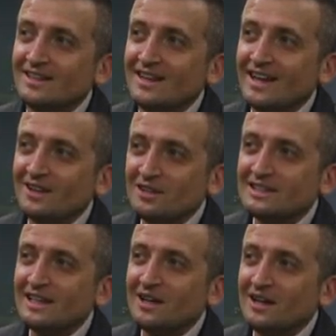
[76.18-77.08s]
It looks
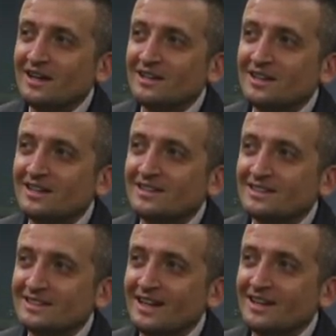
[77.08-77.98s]
like a, a
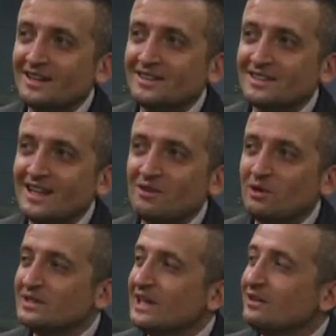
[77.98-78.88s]
does it not, does that, what
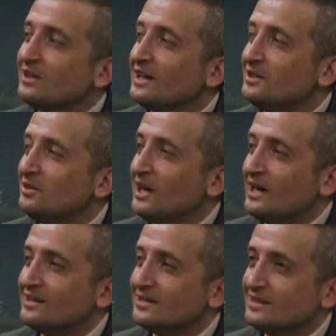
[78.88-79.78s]
does that look like to you
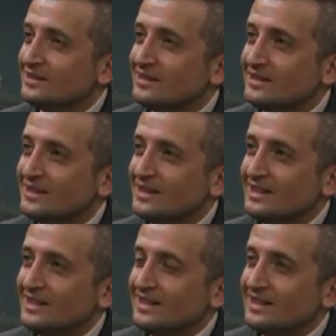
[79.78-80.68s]
guys?
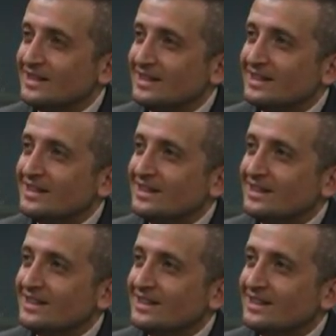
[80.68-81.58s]
Just
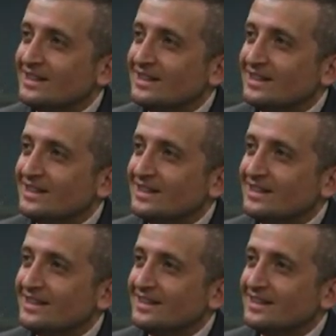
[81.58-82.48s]
looks like seaweed.
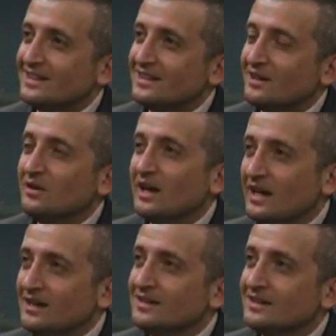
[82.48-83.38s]

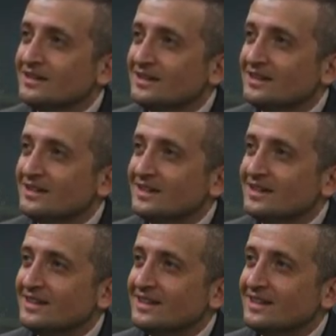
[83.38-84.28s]
Okay.
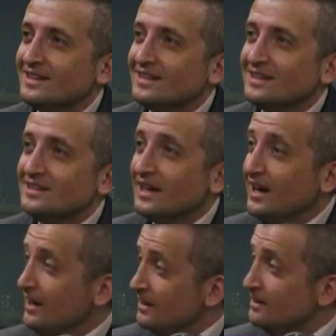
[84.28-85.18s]
Taffy.
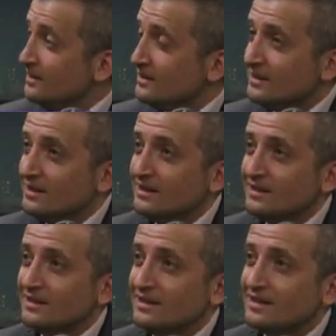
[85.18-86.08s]
Yeah?
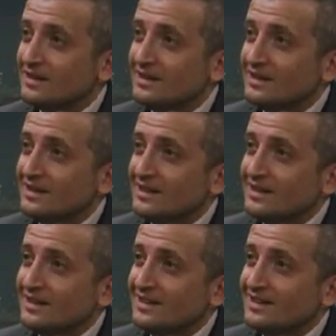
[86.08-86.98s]
A booger.
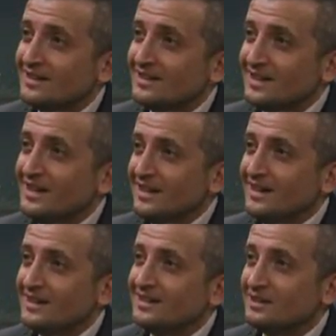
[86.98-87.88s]
Yeah,
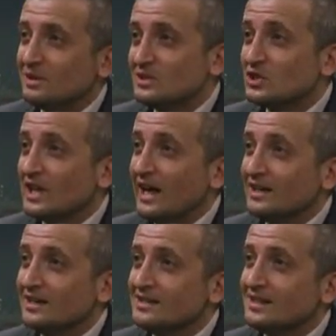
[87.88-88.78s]
yeah. Well, it's
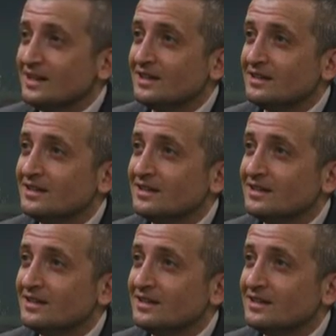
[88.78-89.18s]
gelatinous, yeah.